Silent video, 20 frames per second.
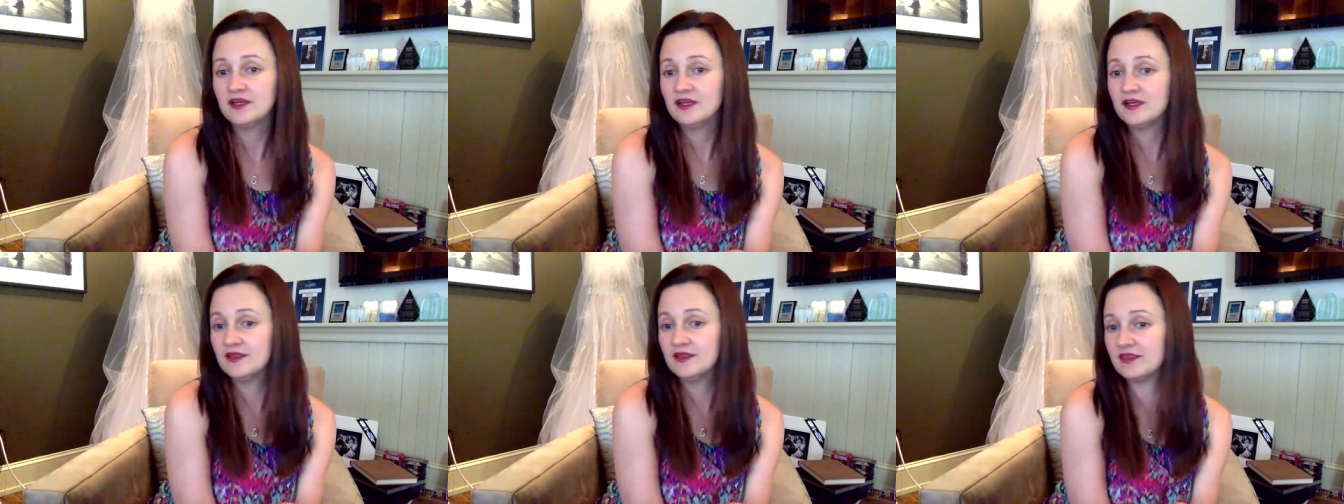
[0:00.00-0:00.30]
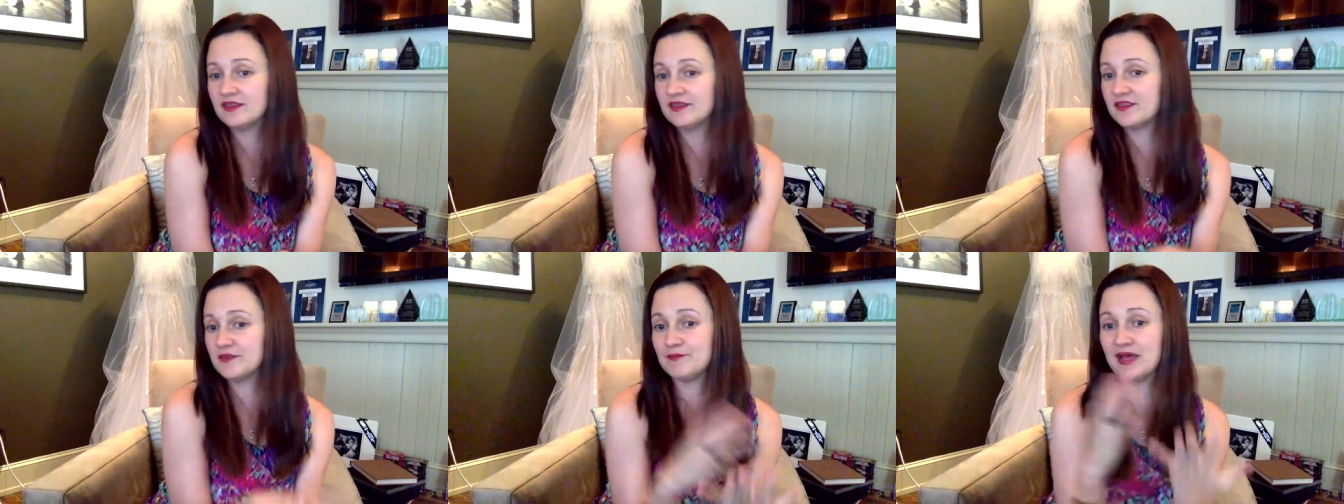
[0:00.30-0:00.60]

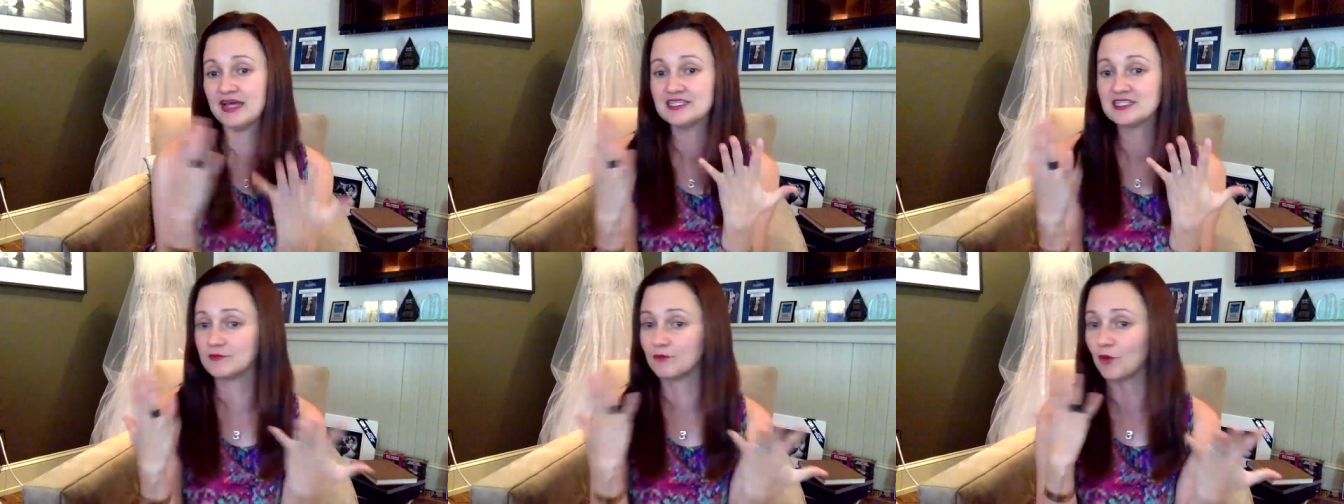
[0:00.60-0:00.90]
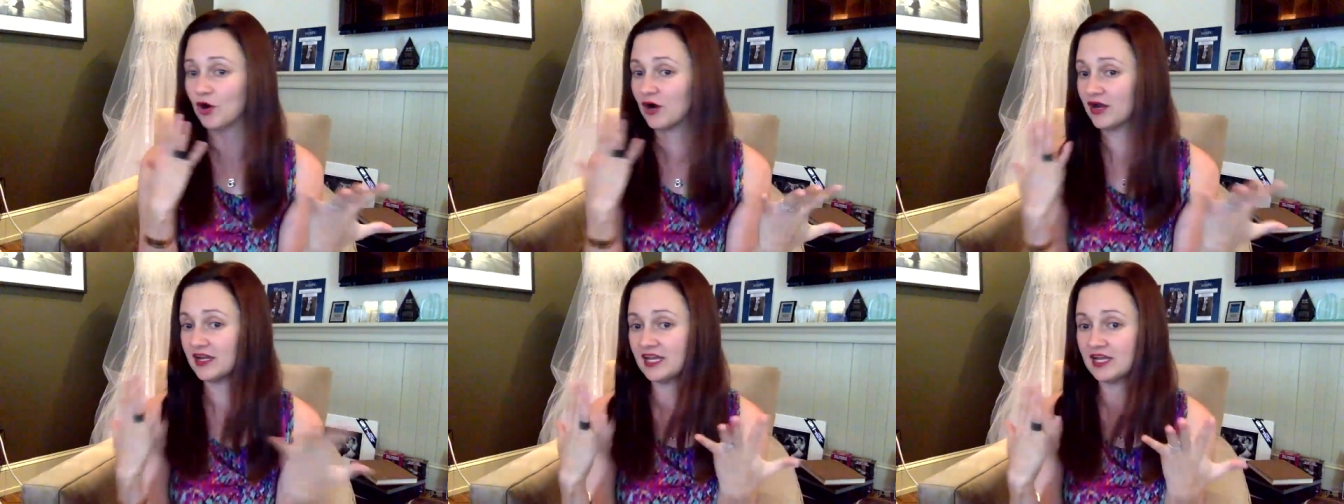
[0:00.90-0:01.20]
the best
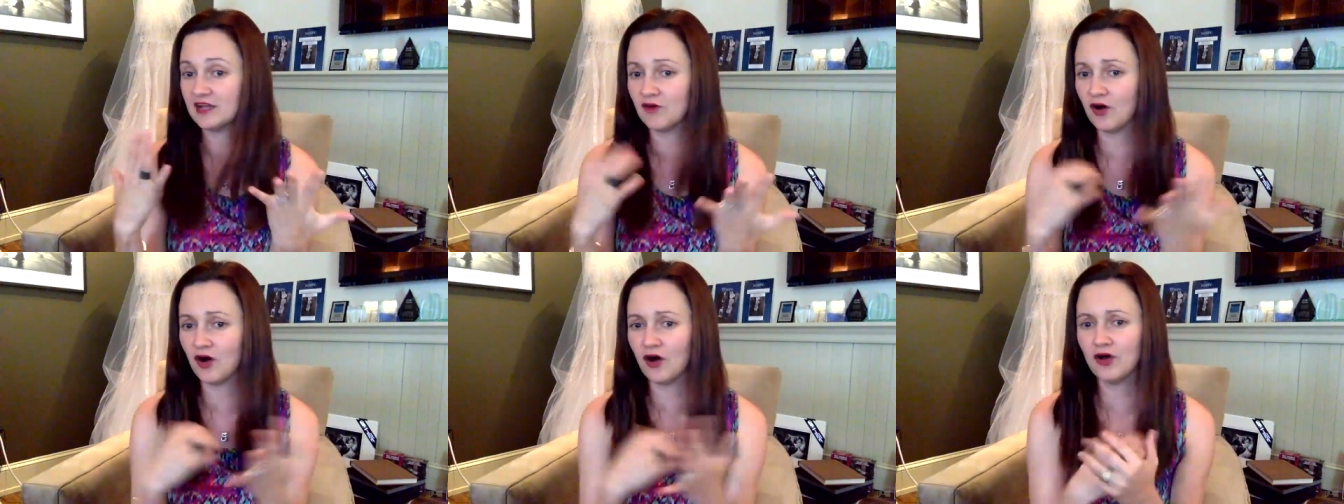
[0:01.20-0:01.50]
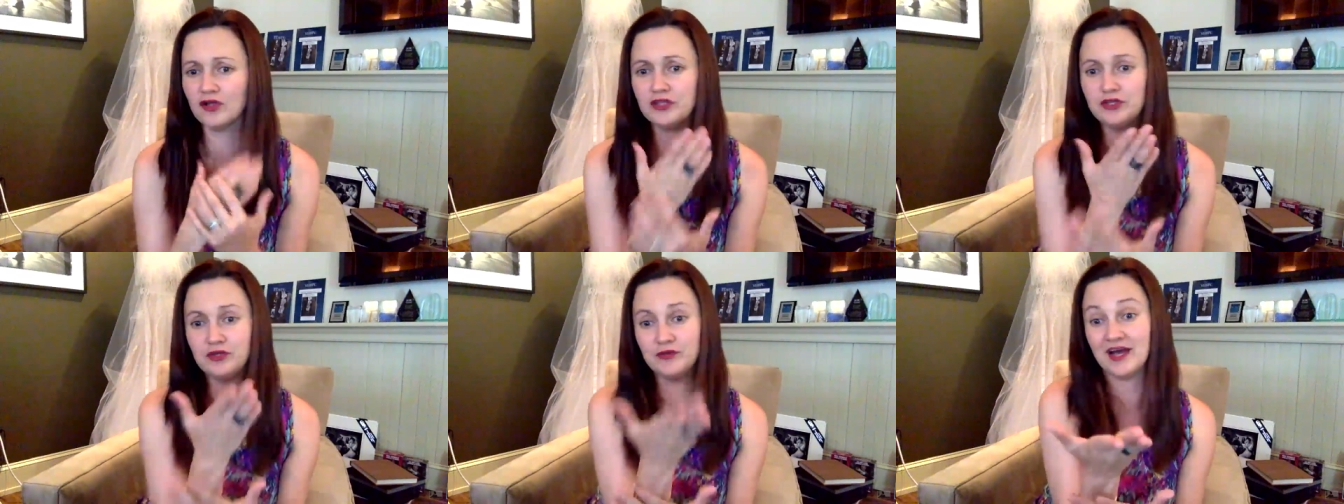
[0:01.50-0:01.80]
marketing of
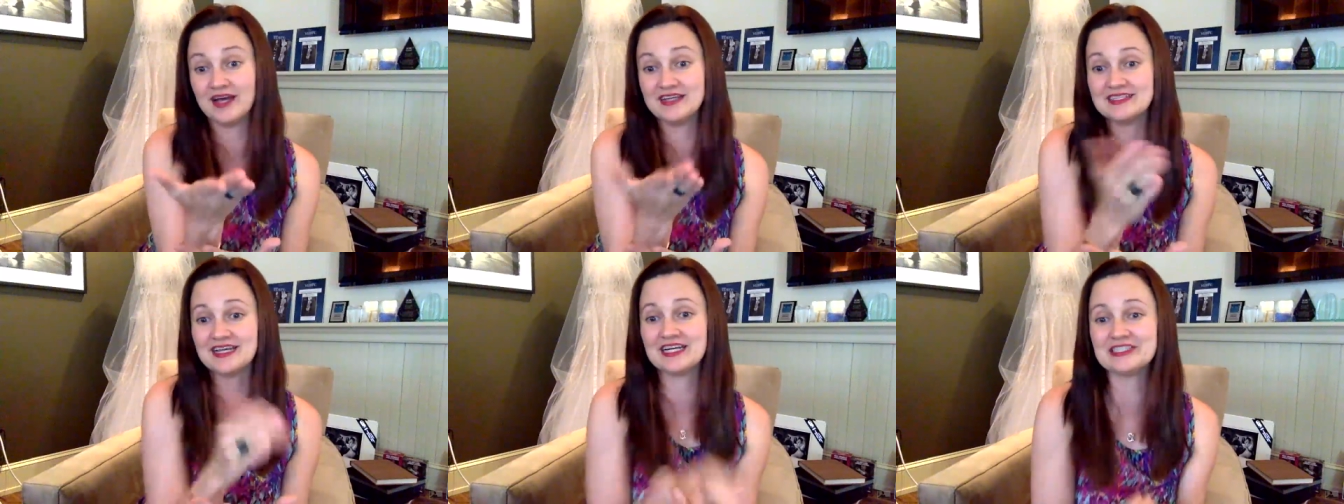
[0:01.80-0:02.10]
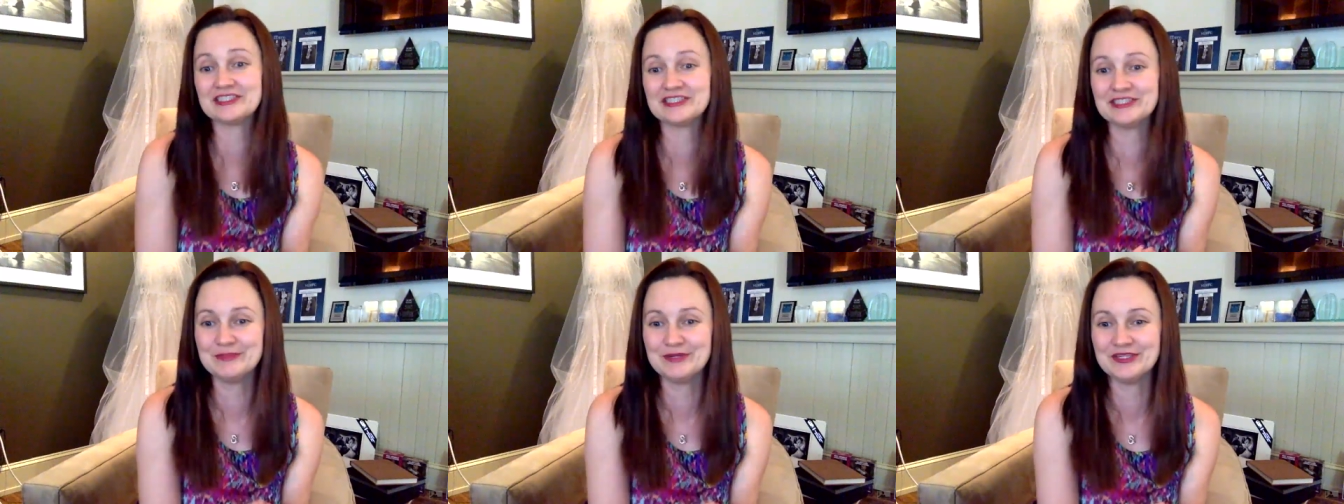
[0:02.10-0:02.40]
all. You guys
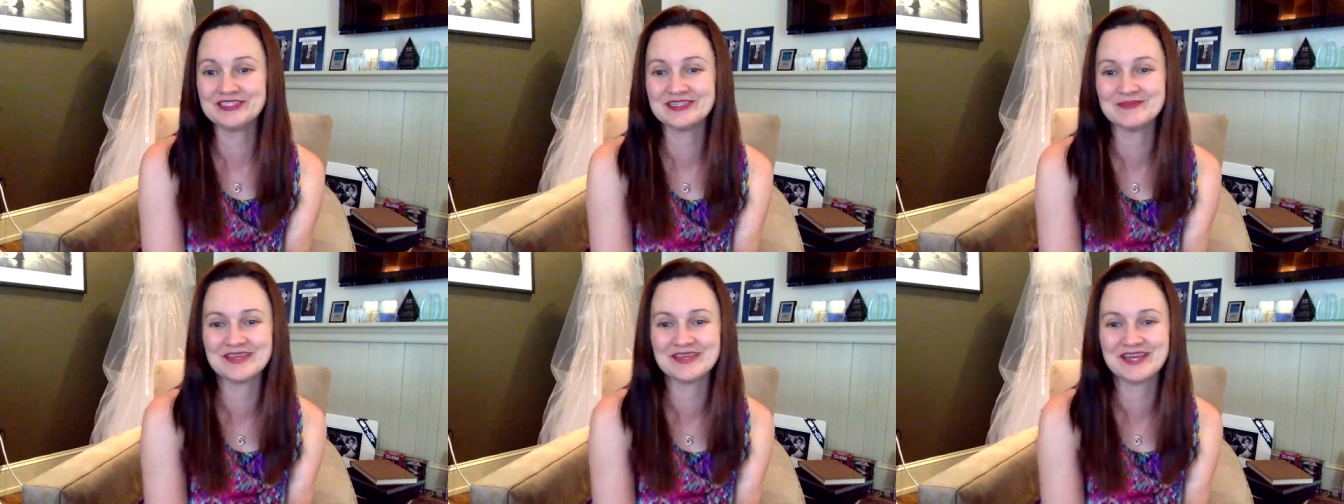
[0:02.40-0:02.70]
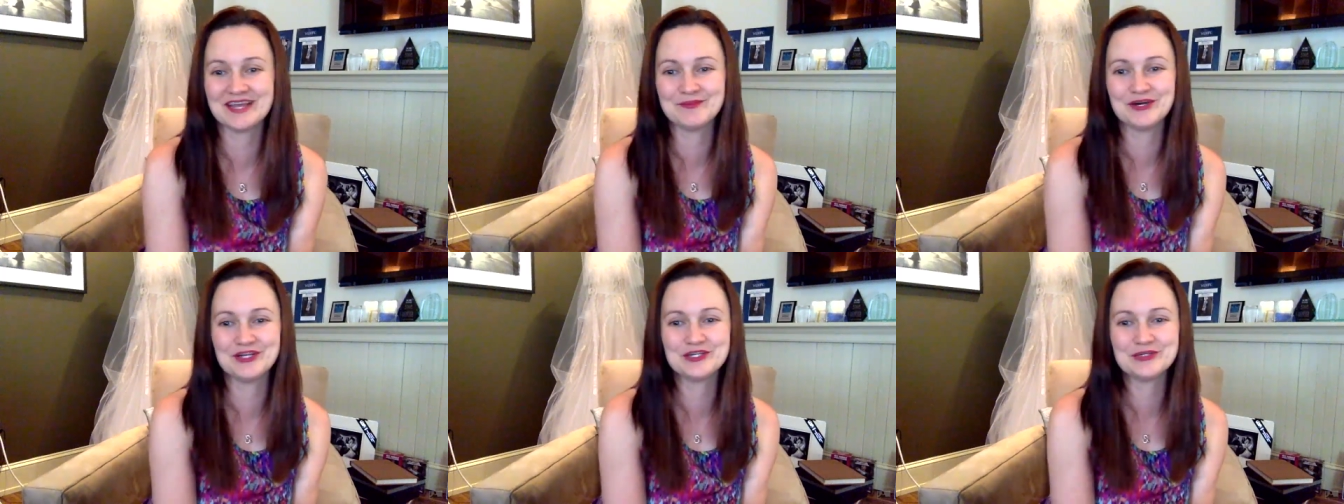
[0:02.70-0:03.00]
actually put
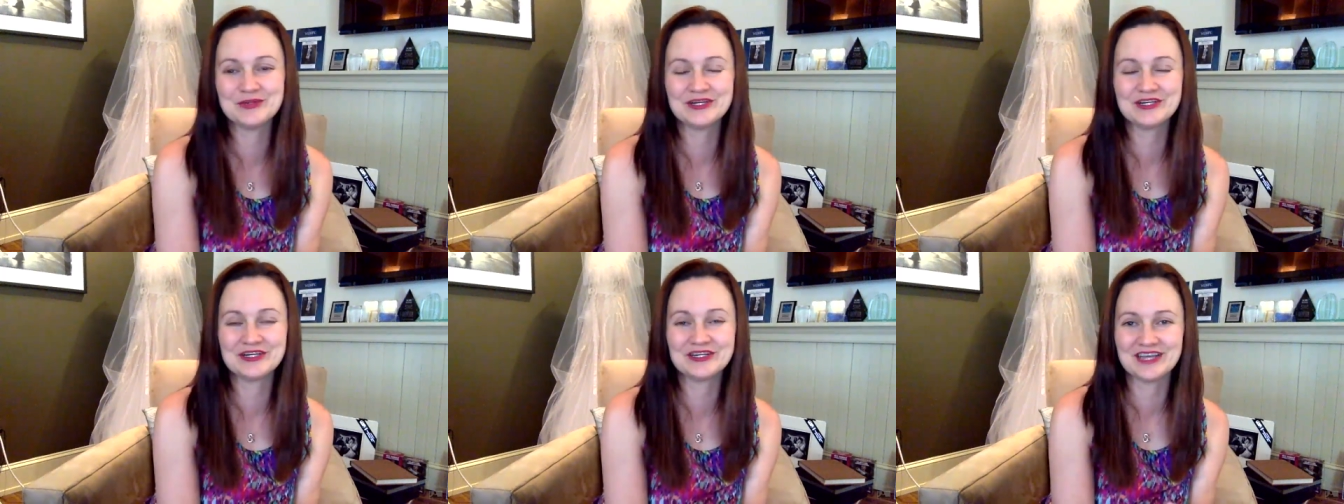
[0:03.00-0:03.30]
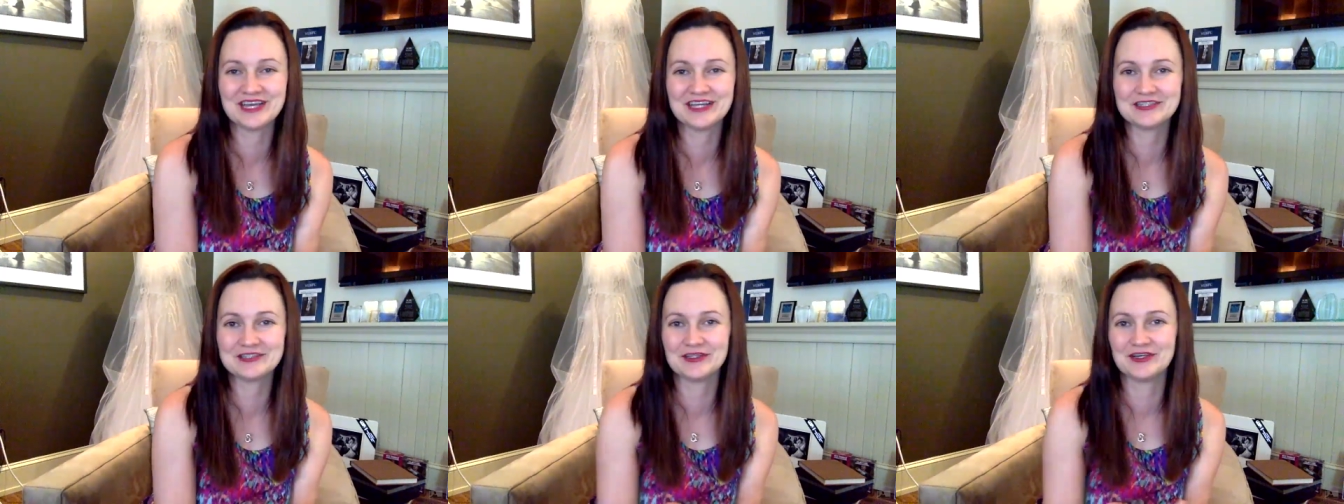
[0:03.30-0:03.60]
something up on
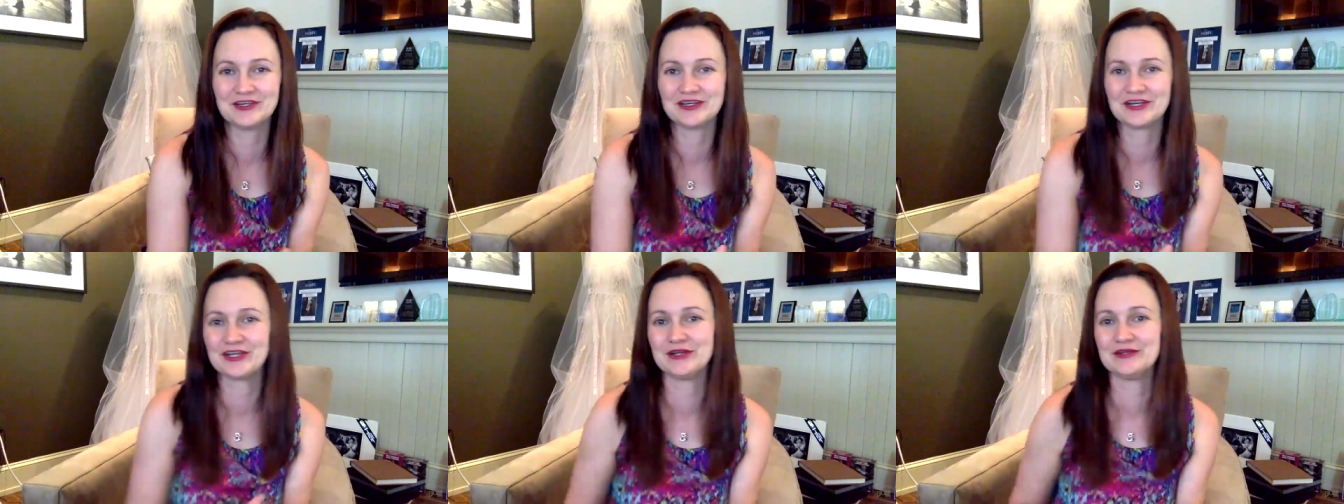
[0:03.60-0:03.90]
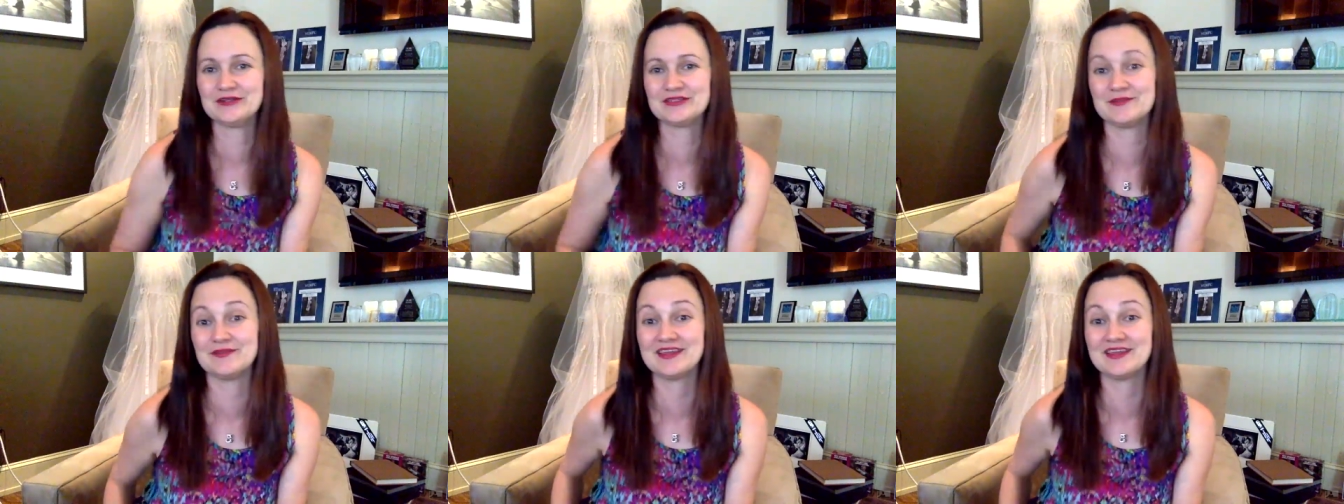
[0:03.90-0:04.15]
Twitter not too long ago,